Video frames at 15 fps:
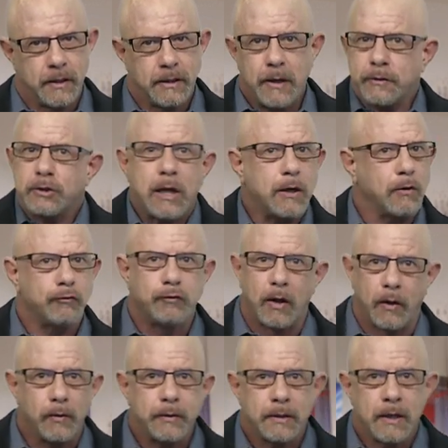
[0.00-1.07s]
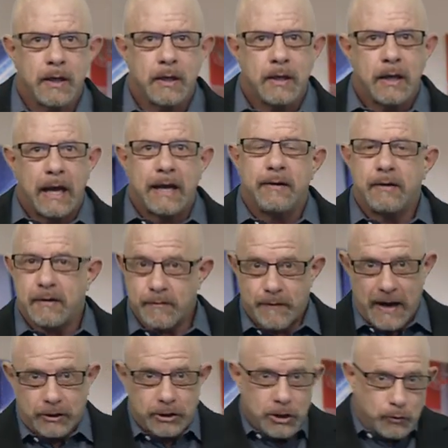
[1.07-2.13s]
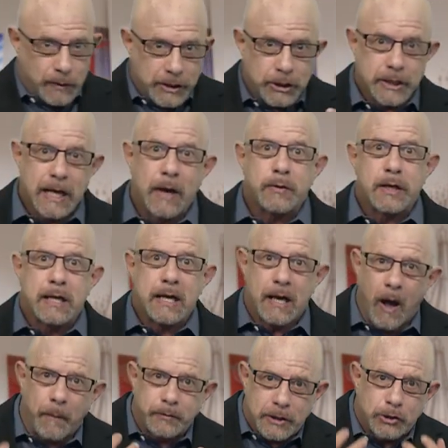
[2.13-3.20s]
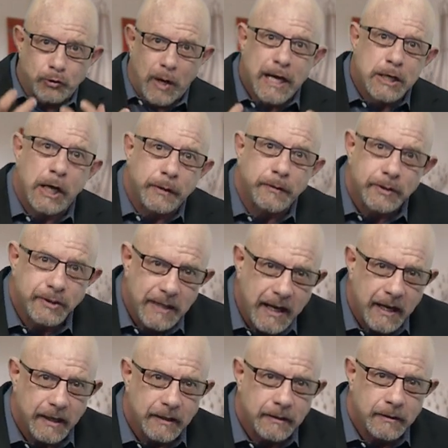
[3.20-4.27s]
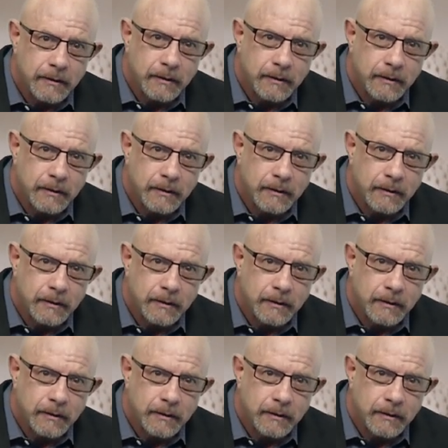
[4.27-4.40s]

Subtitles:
Now, it's not her fault. And in fact, she's reaching out to get help. She's trying to understand.